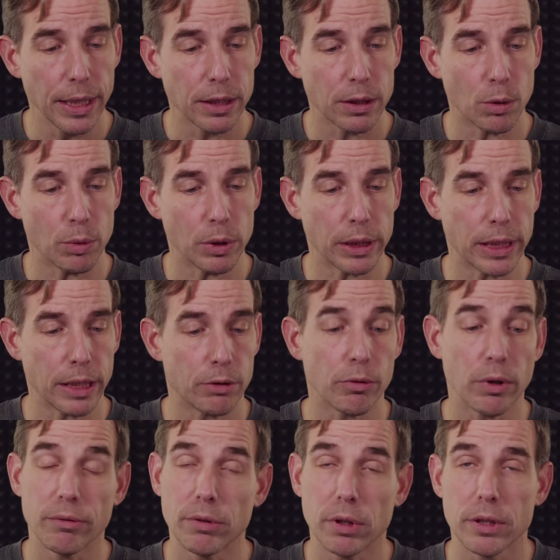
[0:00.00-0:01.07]
You will get
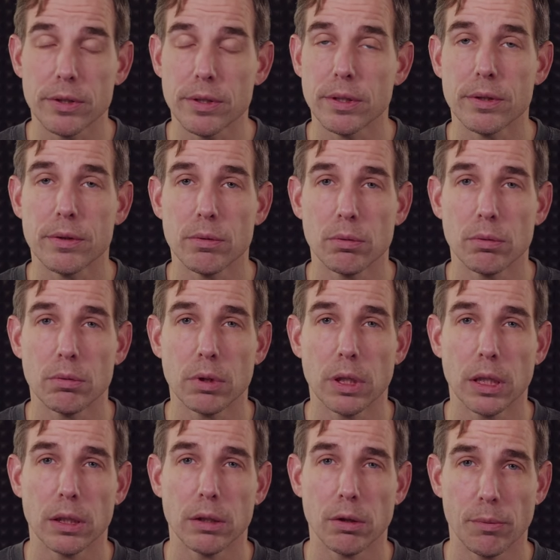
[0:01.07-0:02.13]
references to
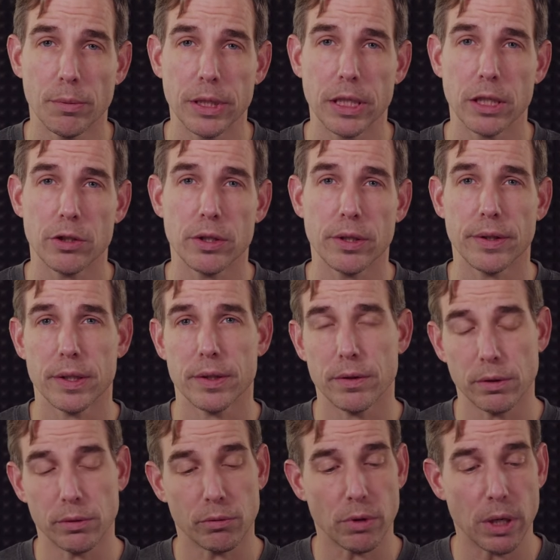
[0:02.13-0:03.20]
documentation that's
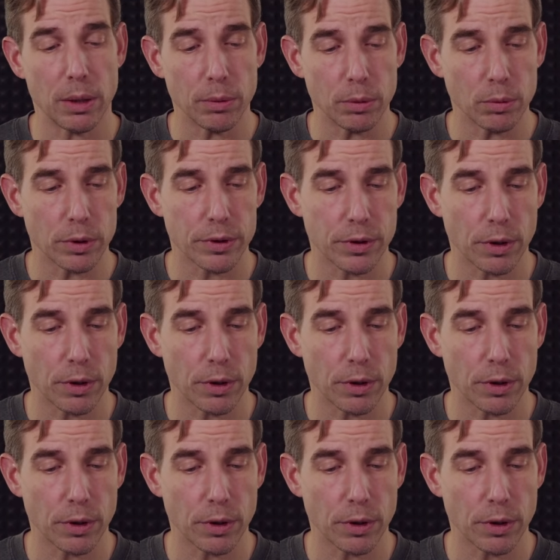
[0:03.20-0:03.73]
describing what's